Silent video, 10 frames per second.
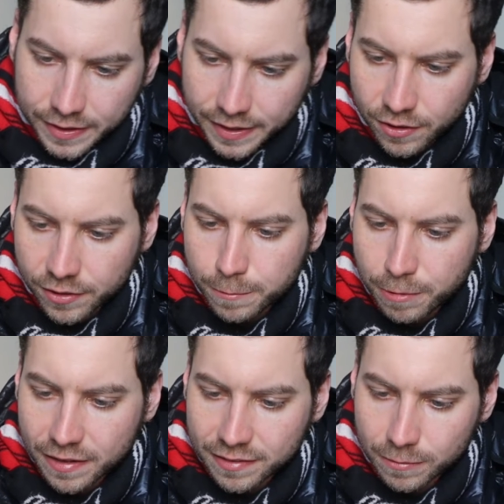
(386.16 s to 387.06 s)
Another
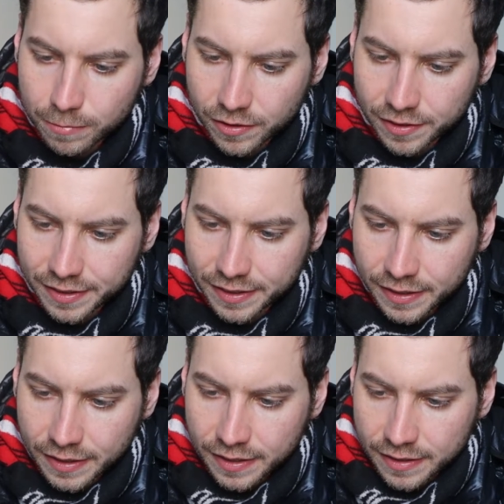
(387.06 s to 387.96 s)

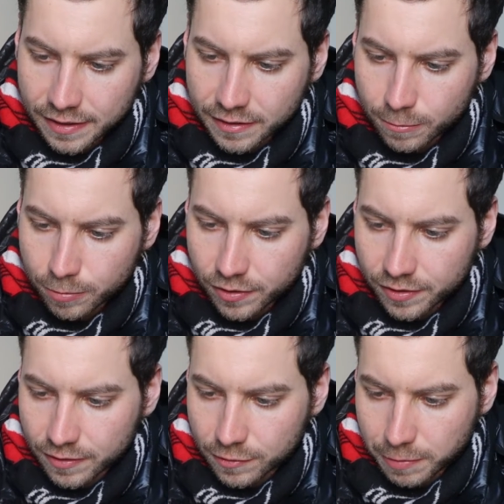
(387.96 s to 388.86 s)
possibility that the
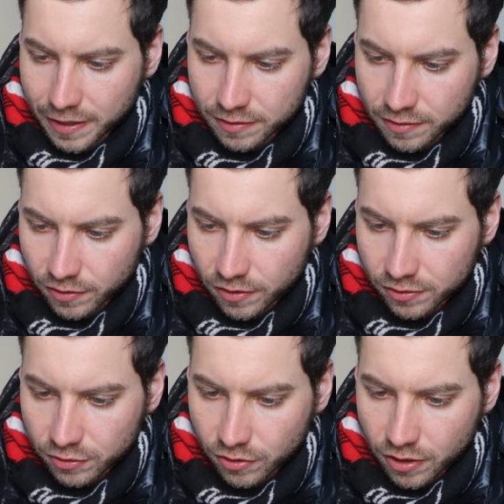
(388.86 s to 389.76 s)
burden is passed
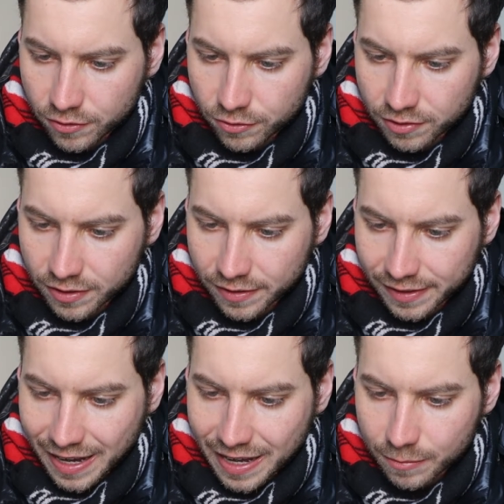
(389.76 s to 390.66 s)
along to others in the
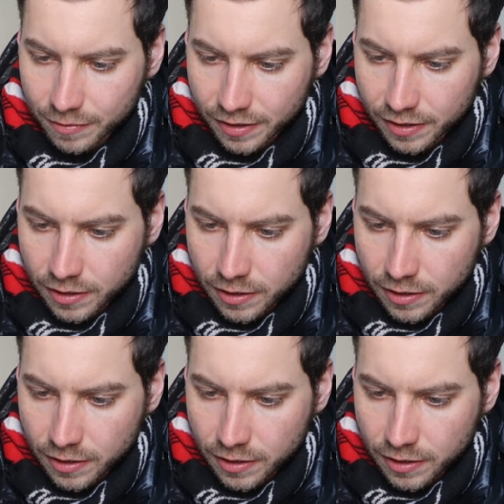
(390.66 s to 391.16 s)
economy.